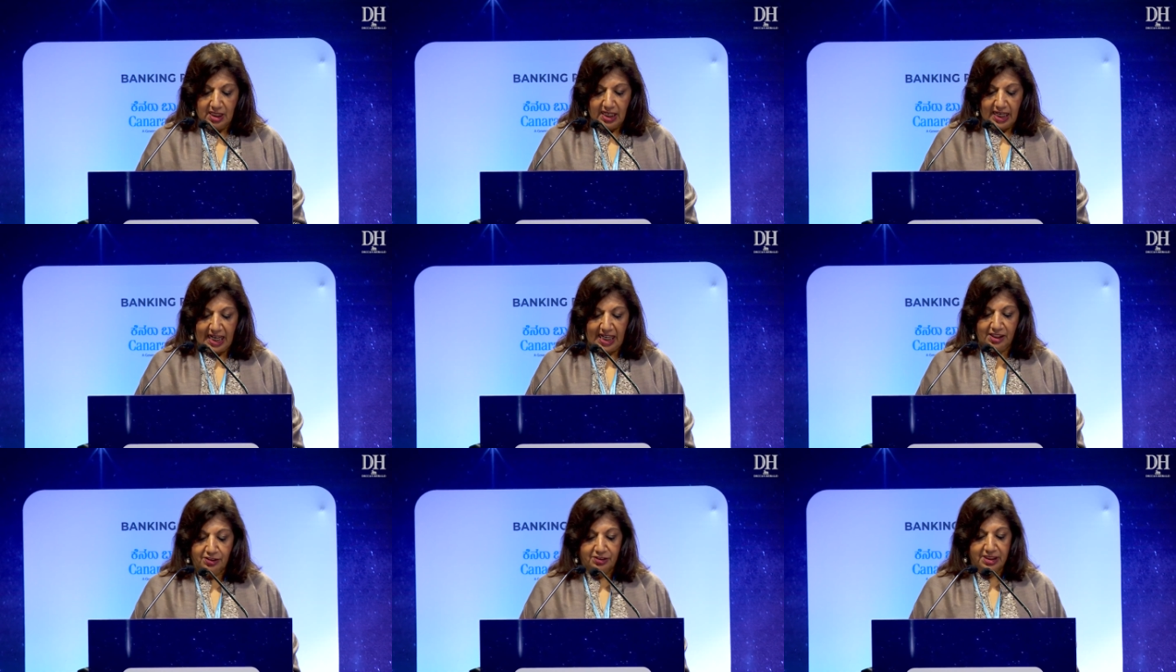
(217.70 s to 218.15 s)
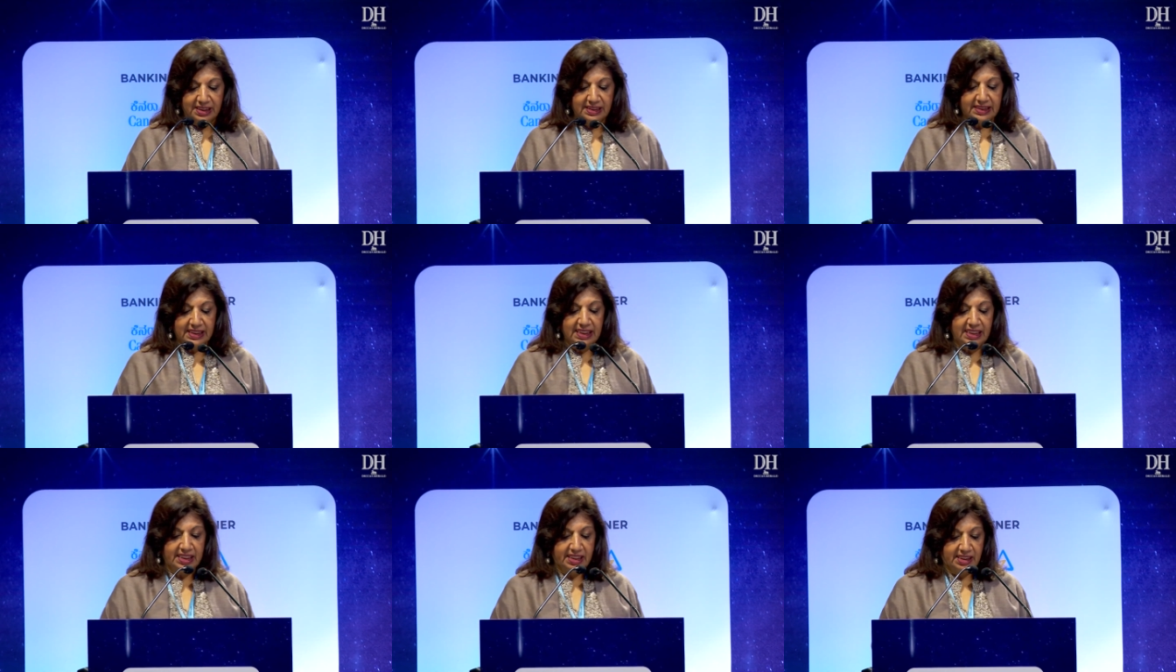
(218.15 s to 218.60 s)
and
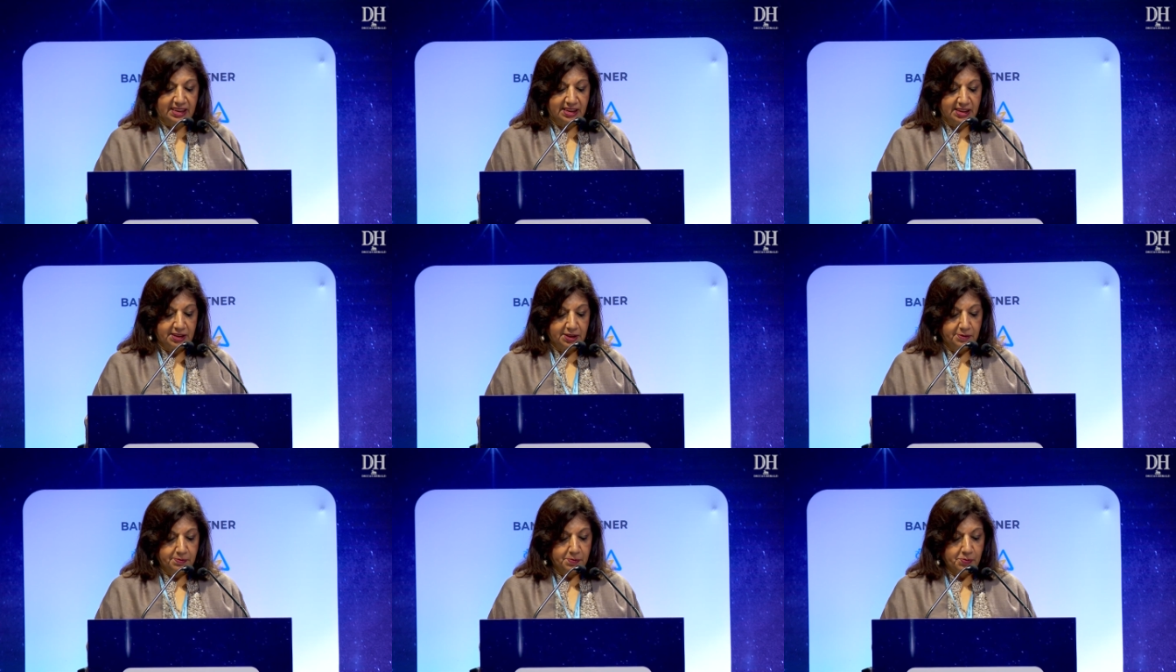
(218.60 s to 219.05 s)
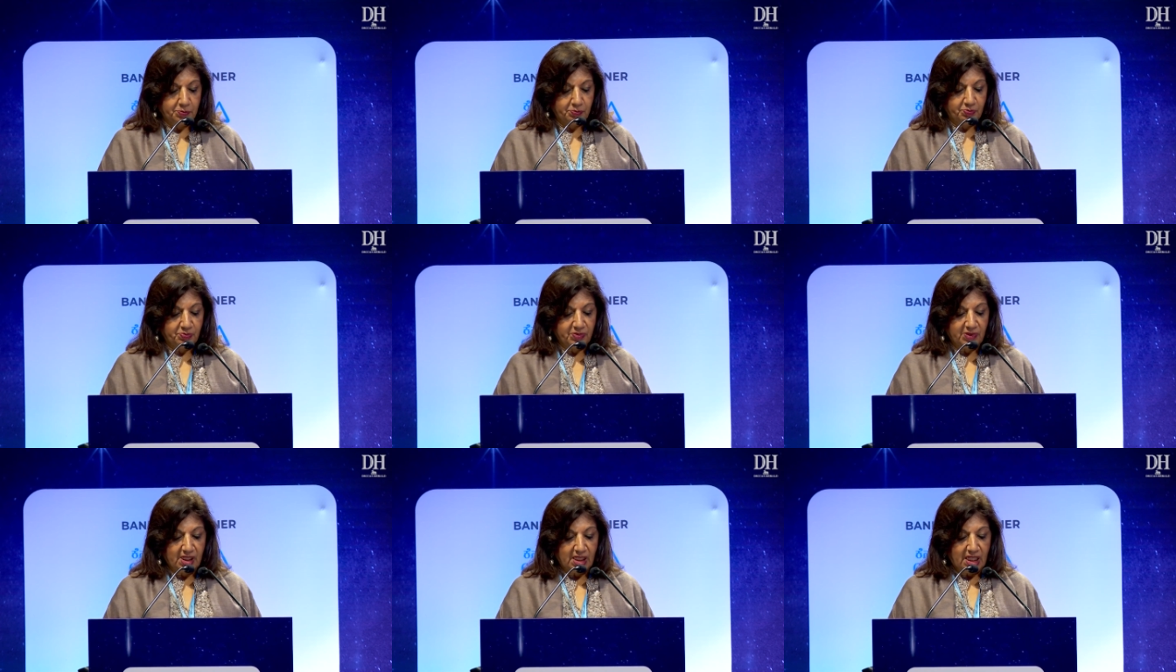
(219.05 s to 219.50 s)
resilient.
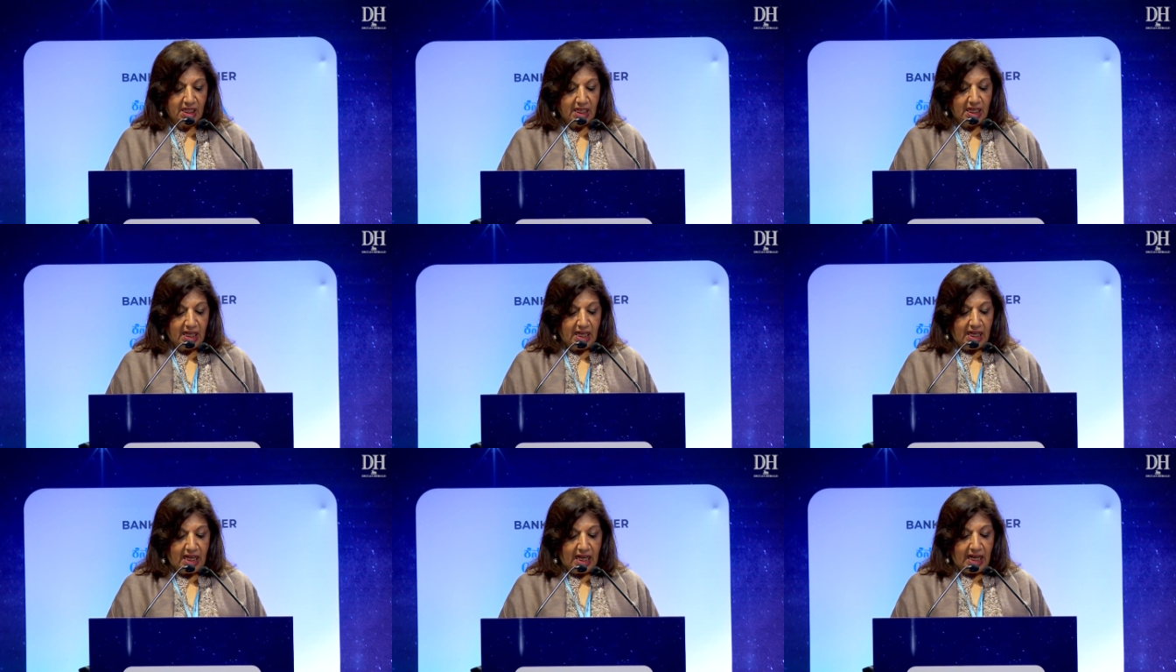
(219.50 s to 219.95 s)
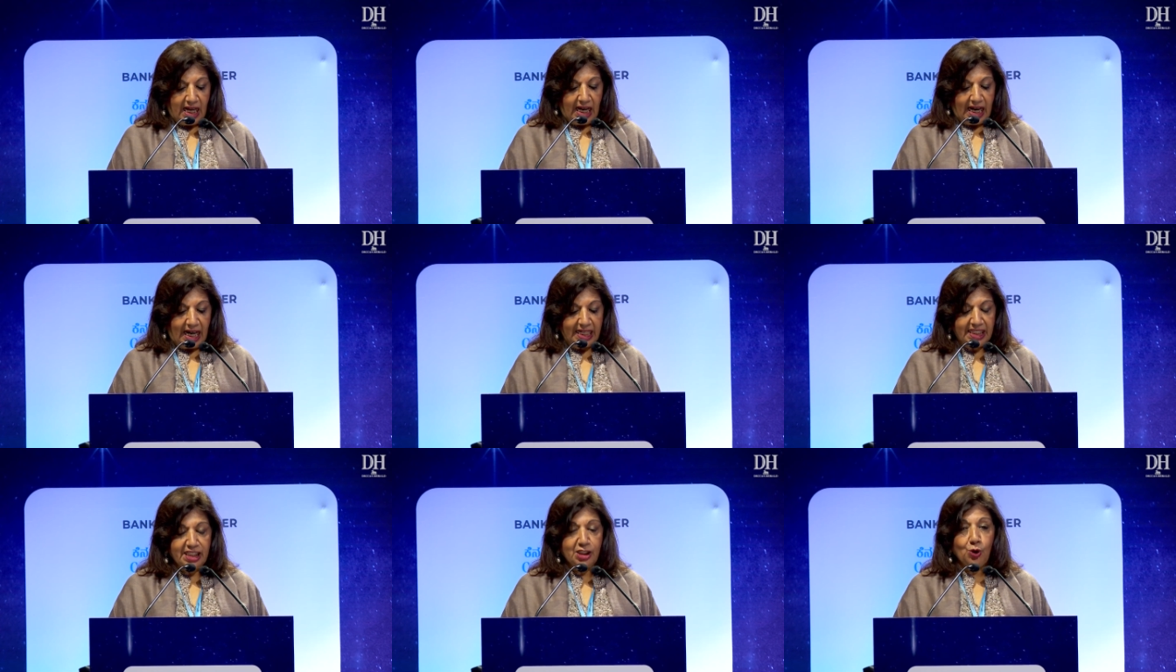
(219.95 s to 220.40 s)

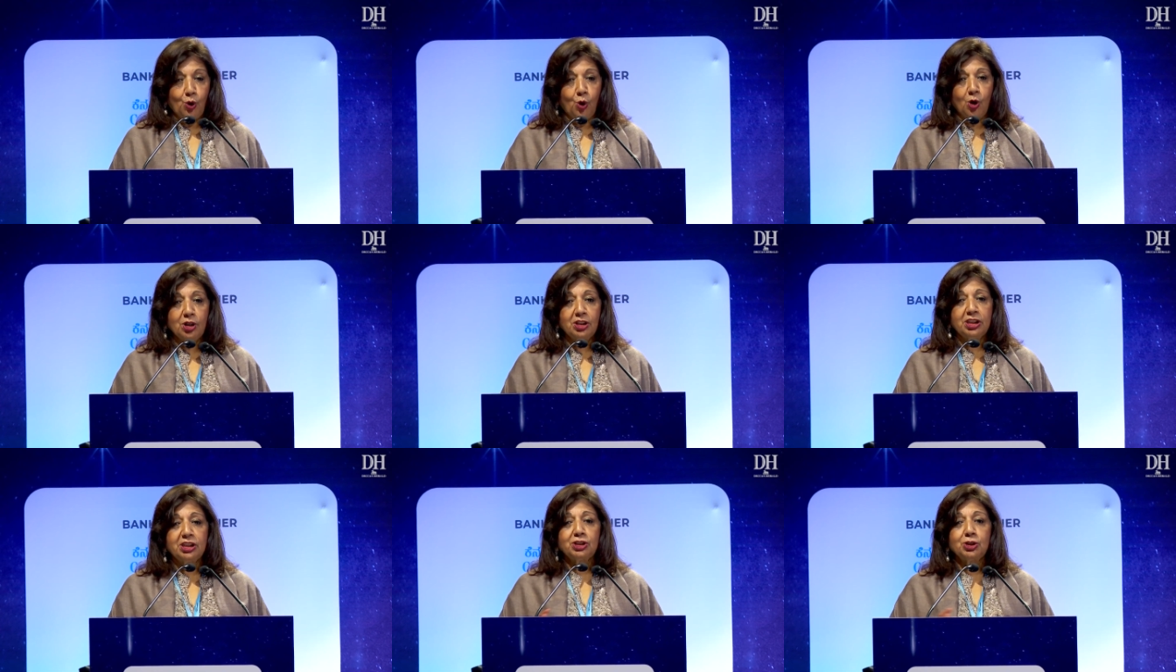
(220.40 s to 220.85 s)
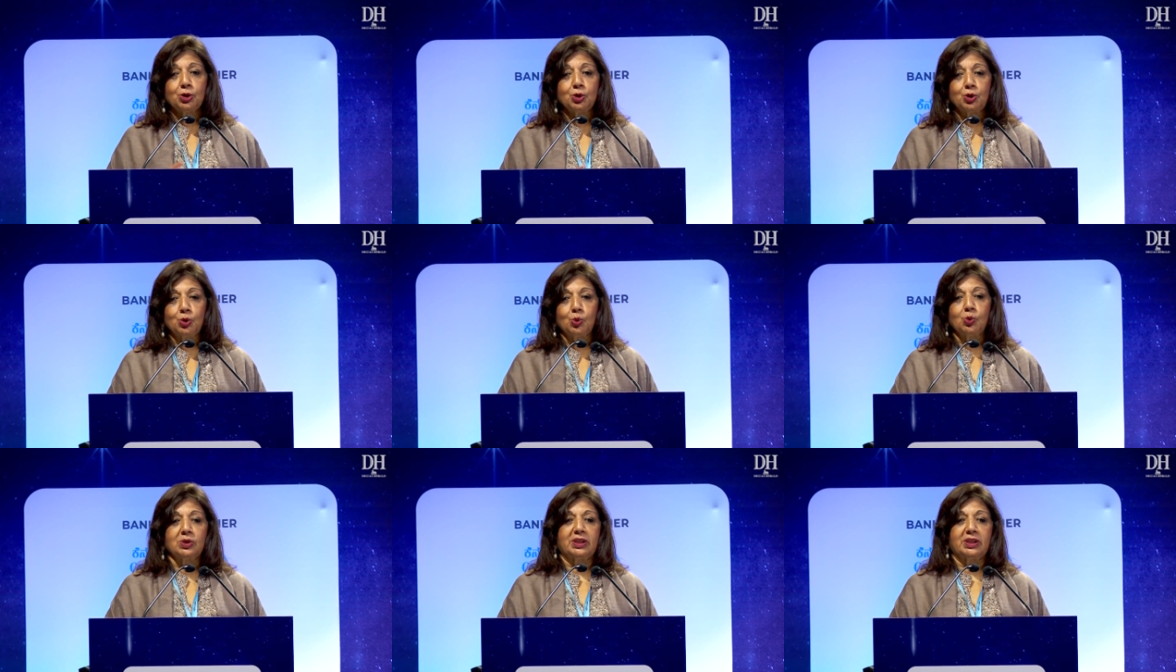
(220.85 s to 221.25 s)
And in order to do